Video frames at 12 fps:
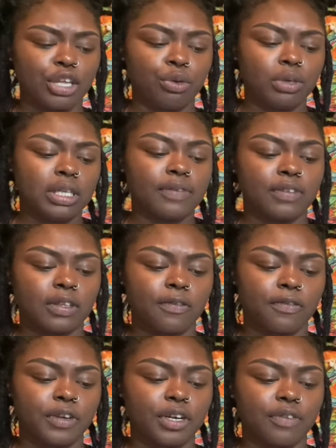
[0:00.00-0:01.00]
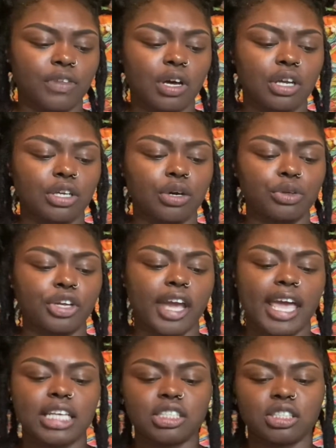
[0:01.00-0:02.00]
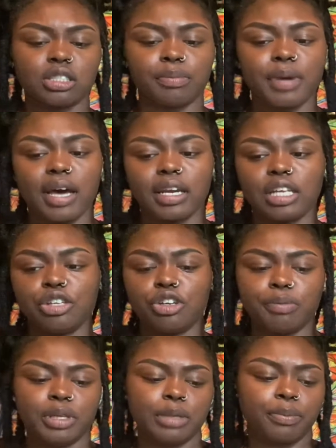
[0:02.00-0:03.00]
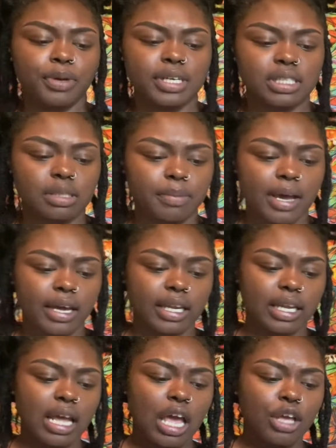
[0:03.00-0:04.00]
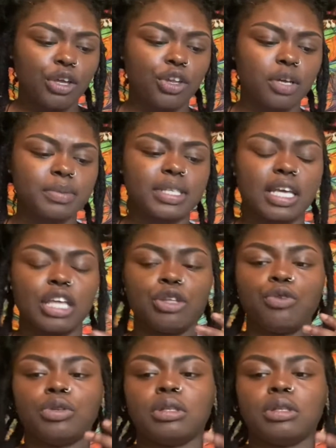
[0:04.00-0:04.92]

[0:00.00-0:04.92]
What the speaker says: You live in the fear of the unknown. You're anxious about it. You could be depressed about it. You know what I'm saying?